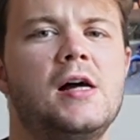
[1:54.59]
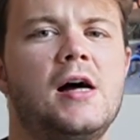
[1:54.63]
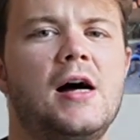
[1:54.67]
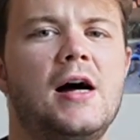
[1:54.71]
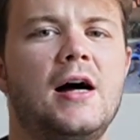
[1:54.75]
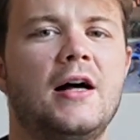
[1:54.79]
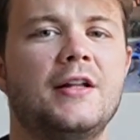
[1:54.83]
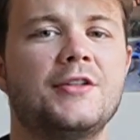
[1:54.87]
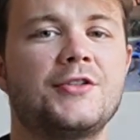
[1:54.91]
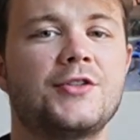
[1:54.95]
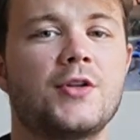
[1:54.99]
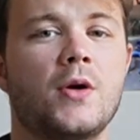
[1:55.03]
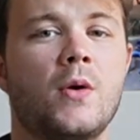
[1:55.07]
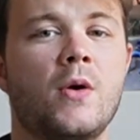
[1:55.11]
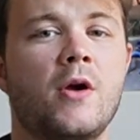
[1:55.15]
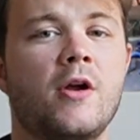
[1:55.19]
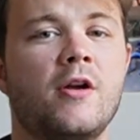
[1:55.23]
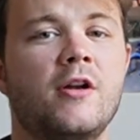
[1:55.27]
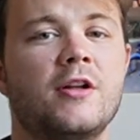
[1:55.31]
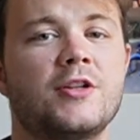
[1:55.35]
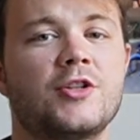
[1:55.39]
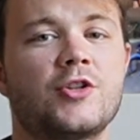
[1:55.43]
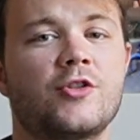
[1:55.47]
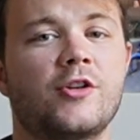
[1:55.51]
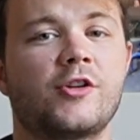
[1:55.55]
And so we're in
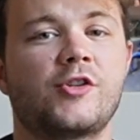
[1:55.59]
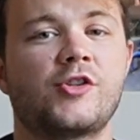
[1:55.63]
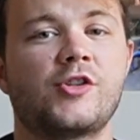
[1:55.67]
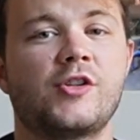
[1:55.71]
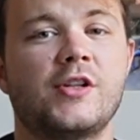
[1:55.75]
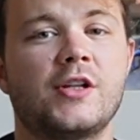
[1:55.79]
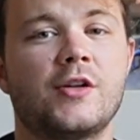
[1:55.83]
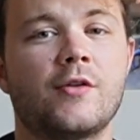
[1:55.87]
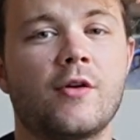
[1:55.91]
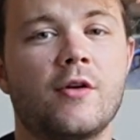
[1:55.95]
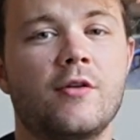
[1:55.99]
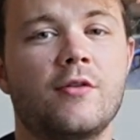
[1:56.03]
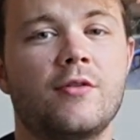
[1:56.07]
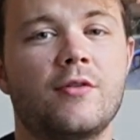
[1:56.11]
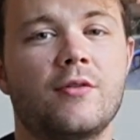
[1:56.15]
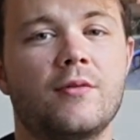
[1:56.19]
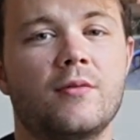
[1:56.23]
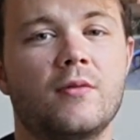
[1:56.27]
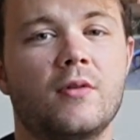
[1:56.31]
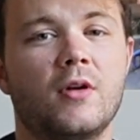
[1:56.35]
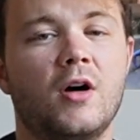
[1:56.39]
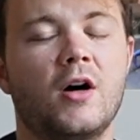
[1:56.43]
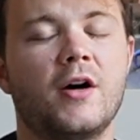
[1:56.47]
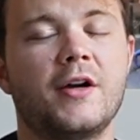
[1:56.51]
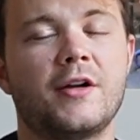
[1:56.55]
a structurally
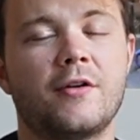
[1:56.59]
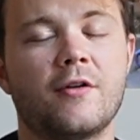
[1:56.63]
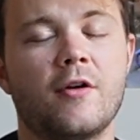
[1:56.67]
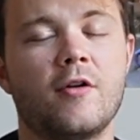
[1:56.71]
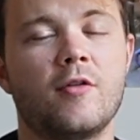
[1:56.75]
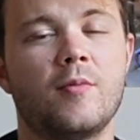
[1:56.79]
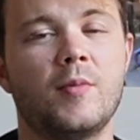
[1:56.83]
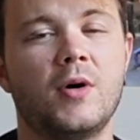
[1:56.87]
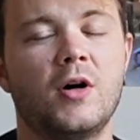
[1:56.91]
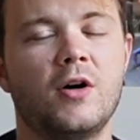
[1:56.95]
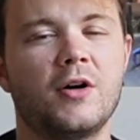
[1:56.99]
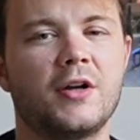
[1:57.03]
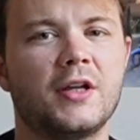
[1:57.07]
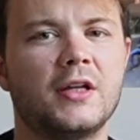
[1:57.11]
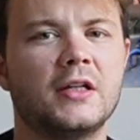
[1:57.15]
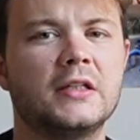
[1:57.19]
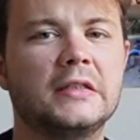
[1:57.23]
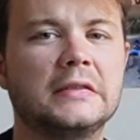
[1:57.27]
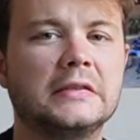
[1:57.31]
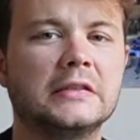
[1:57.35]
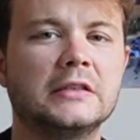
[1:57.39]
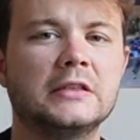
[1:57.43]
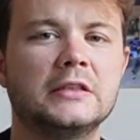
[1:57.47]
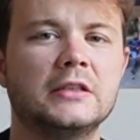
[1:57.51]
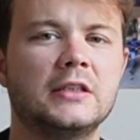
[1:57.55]
high growth market,
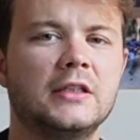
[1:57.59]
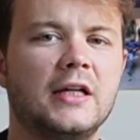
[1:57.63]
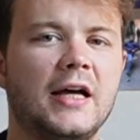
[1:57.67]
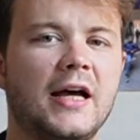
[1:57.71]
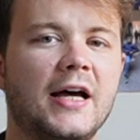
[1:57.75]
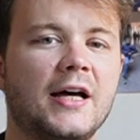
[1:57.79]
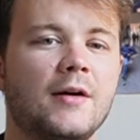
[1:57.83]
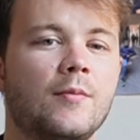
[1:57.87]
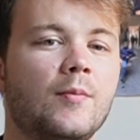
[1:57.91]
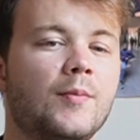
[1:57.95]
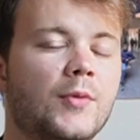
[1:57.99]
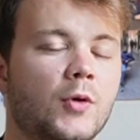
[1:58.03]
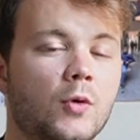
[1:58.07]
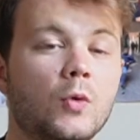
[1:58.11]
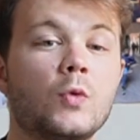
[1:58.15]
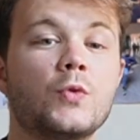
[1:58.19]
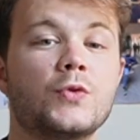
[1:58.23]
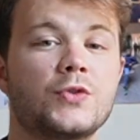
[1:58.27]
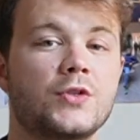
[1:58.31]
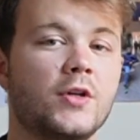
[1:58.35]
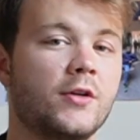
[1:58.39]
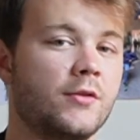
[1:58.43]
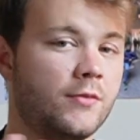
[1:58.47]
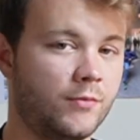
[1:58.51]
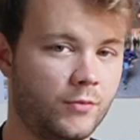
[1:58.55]
but
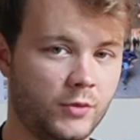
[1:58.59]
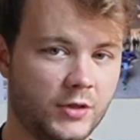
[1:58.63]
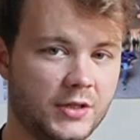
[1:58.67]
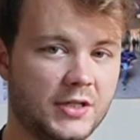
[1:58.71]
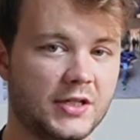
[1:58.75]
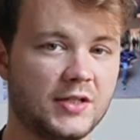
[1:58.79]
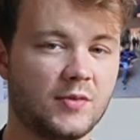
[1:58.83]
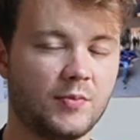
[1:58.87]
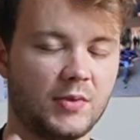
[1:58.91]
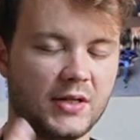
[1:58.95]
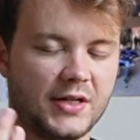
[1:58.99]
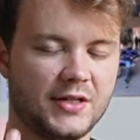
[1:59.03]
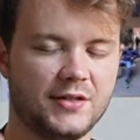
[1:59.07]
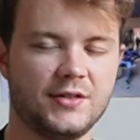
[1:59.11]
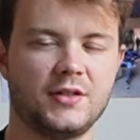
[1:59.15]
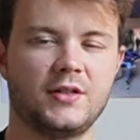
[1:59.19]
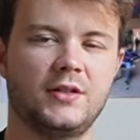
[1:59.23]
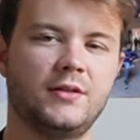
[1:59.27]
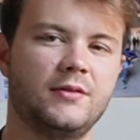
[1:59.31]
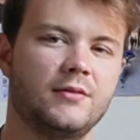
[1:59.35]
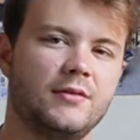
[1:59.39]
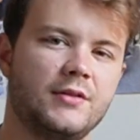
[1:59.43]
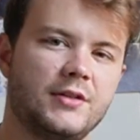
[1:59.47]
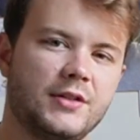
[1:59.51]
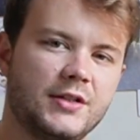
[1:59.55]
also we're displacing
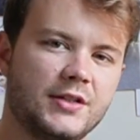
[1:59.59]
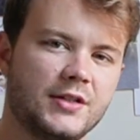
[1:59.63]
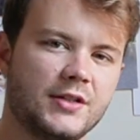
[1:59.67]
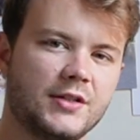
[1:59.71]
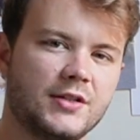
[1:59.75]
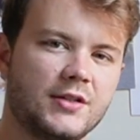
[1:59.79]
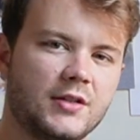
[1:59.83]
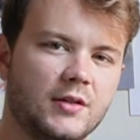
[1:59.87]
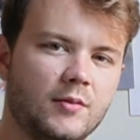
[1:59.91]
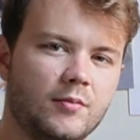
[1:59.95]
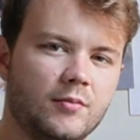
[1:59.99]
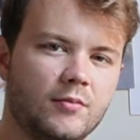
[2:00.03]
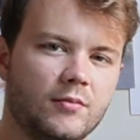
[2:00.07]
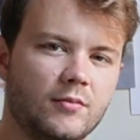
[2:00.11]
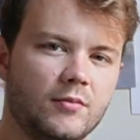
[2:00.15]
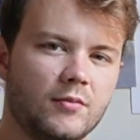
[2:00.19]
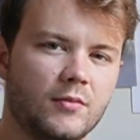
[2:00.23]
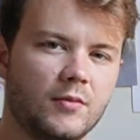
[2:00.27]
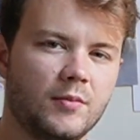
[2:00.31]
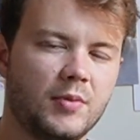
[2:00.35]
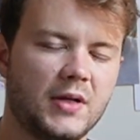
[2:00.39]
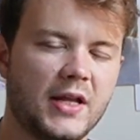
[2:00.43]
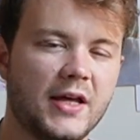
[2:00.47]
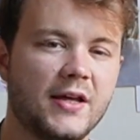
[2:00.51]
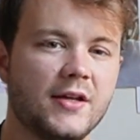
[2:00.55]
existing
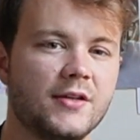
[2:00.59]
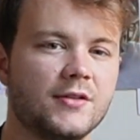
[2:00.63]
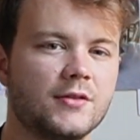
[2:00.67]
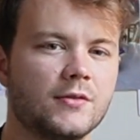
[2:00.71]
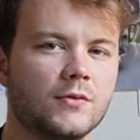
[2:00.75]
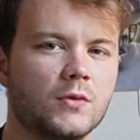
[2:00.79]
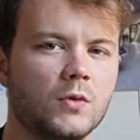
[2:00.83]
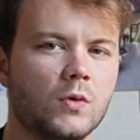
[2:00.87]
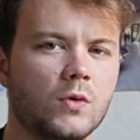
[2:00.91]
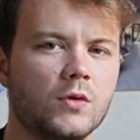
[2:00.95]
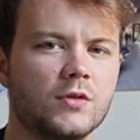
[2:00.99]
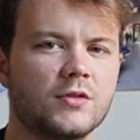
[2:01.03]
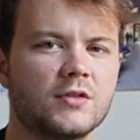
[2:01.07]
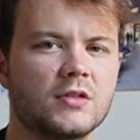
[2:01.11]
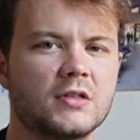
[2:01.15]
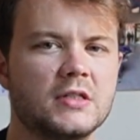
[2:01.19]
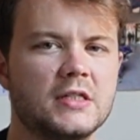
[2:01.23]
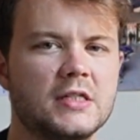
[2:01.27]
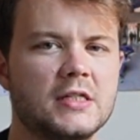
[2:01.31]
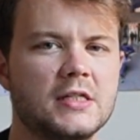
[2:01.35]
players, of course.